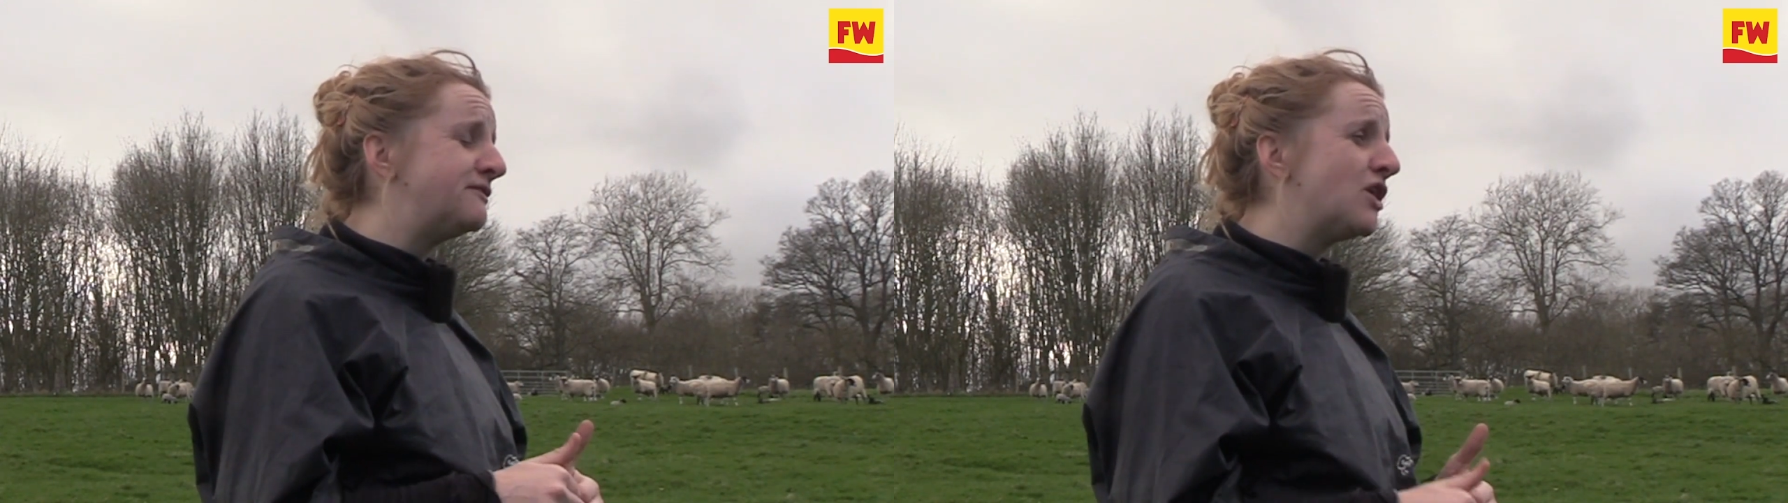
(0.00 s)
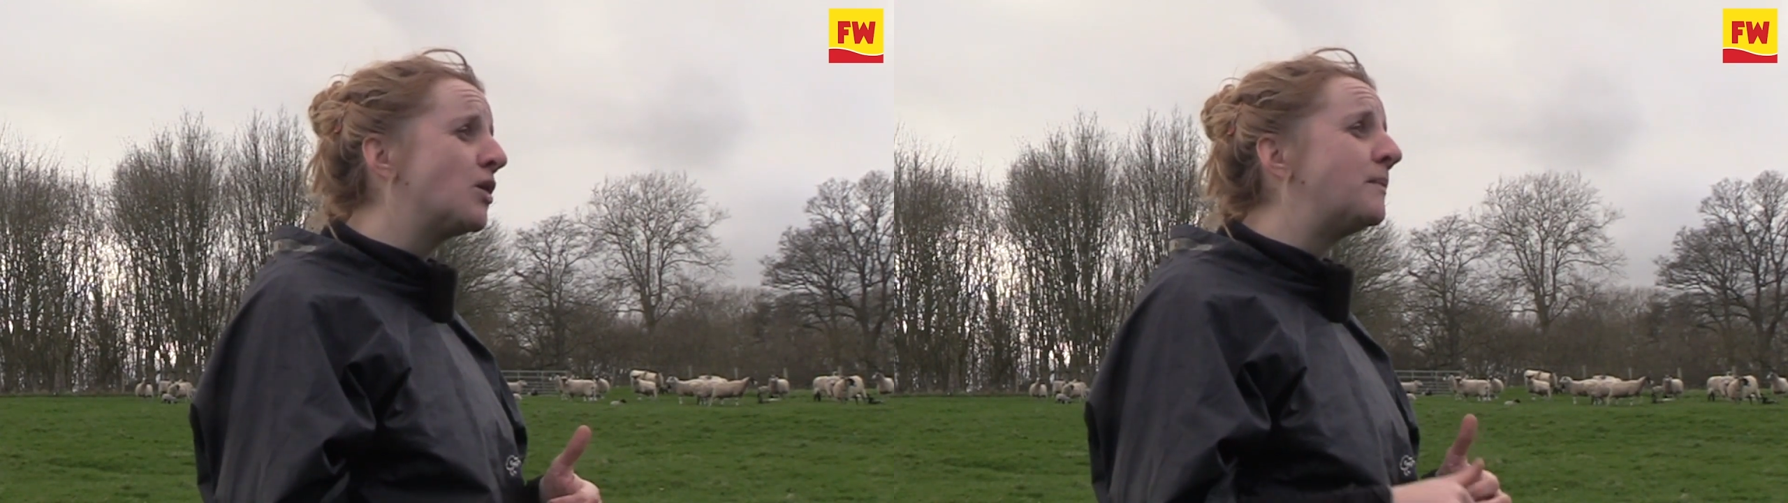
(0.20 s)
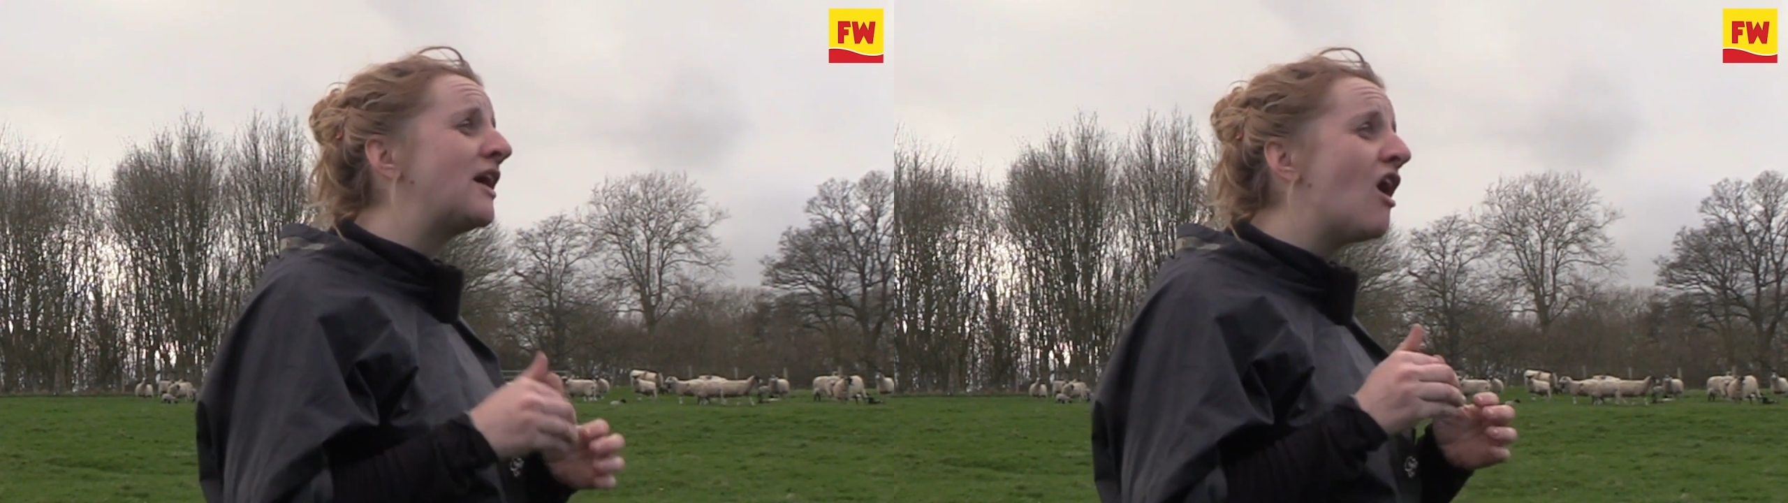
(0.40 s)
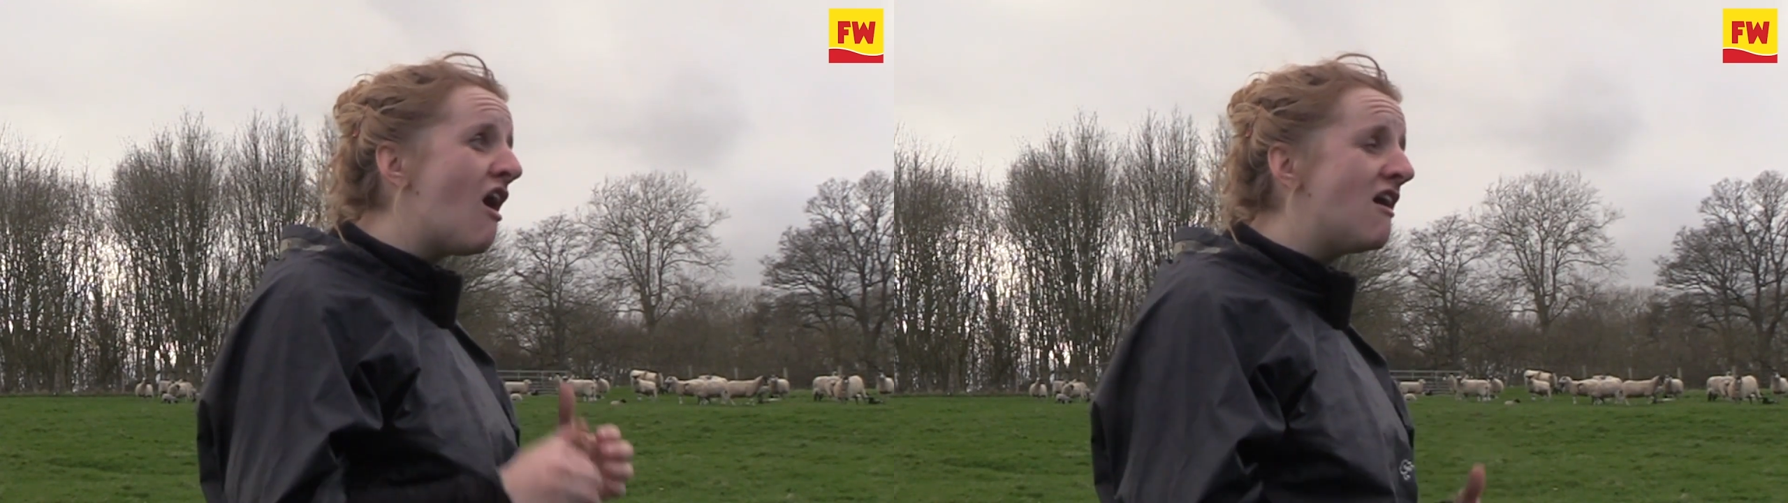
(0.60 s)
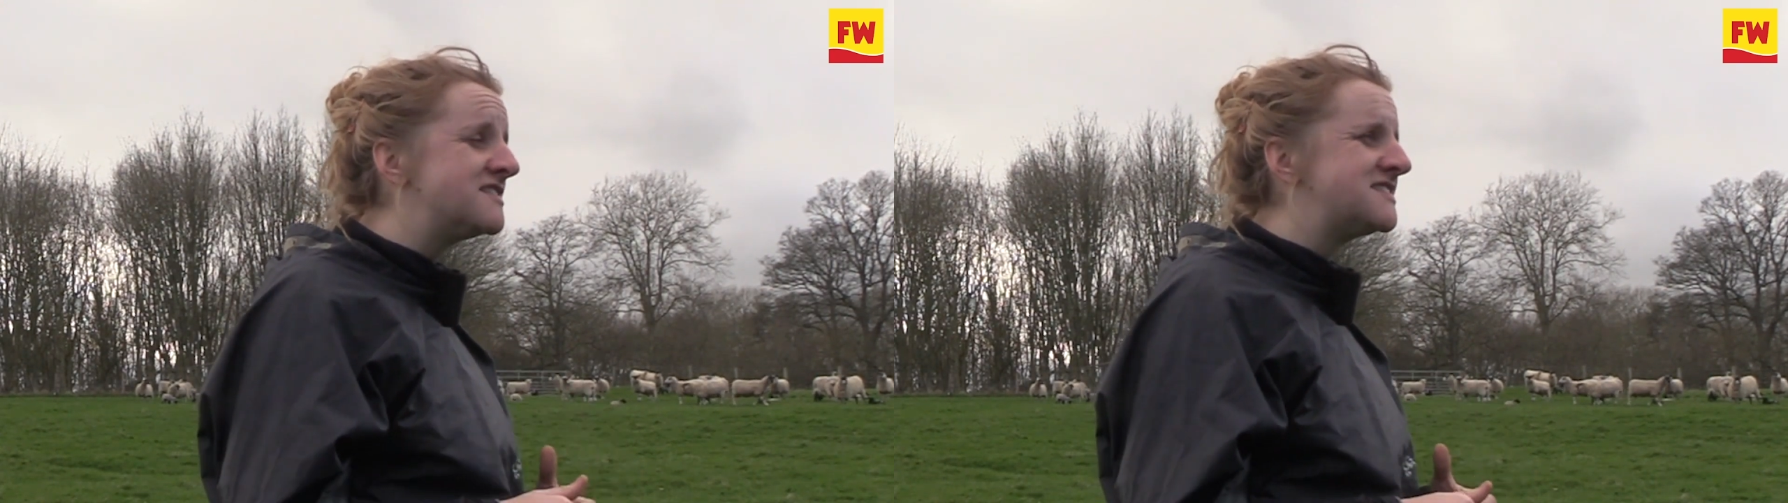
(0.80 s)
flock,
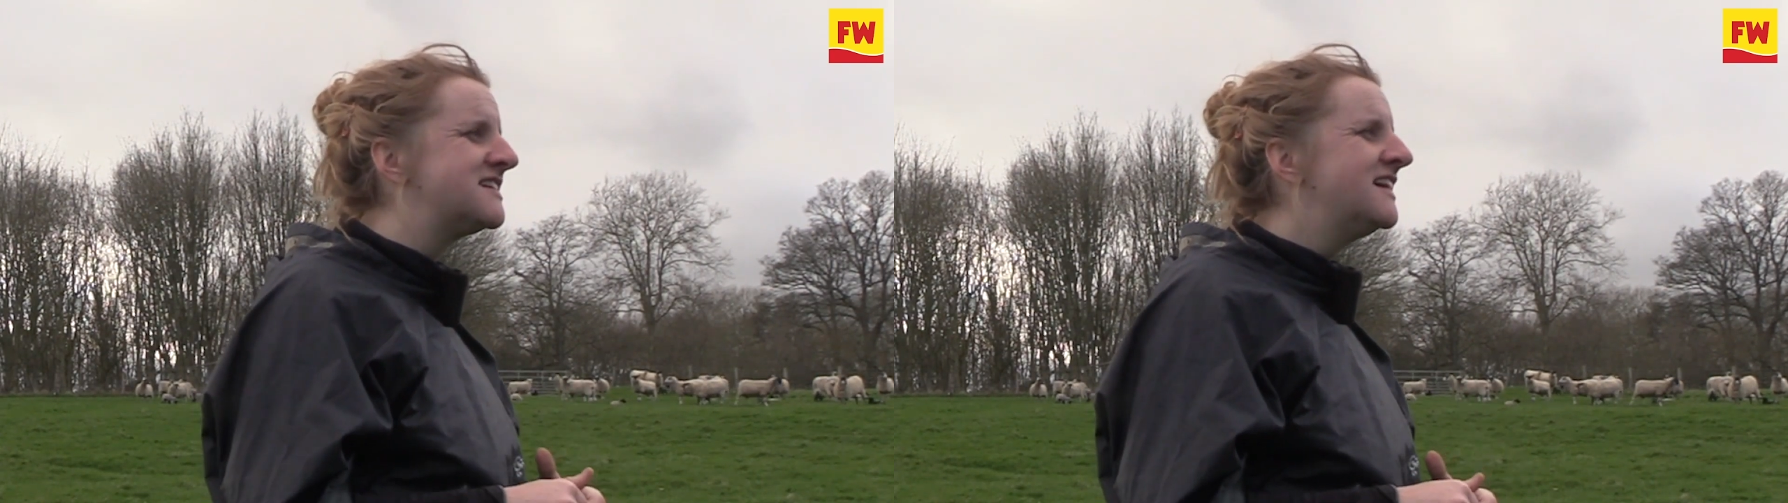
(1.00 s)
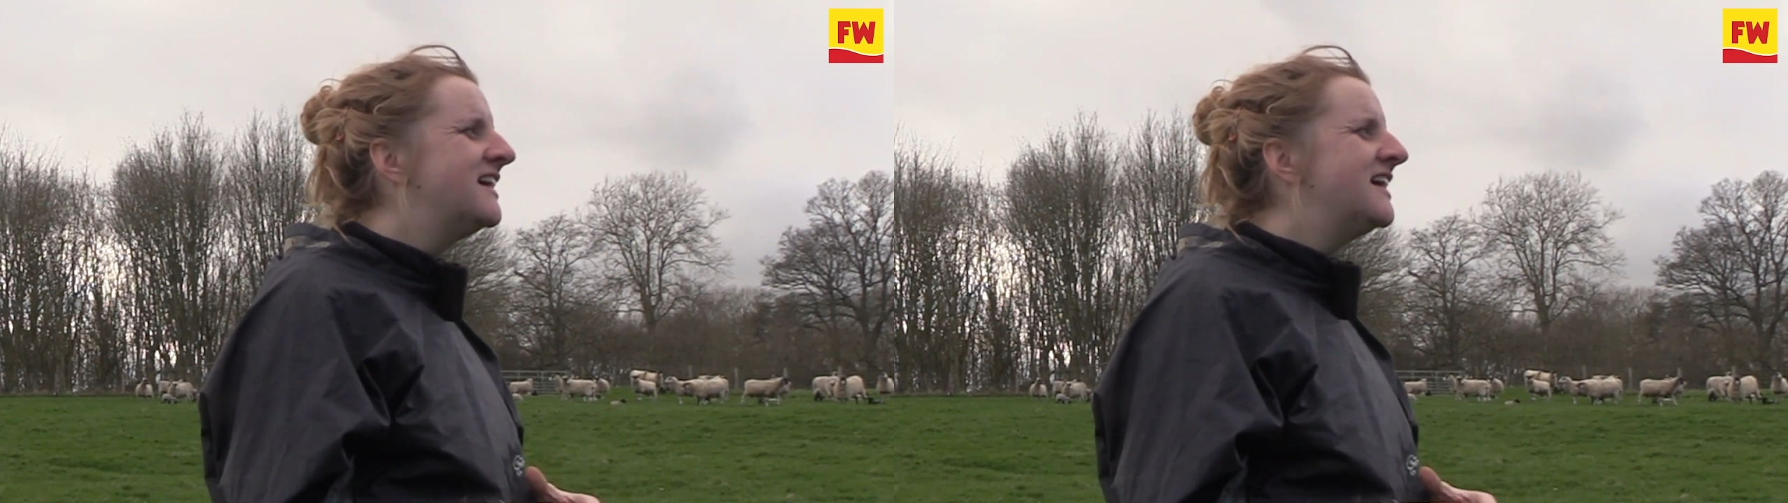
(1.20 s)
because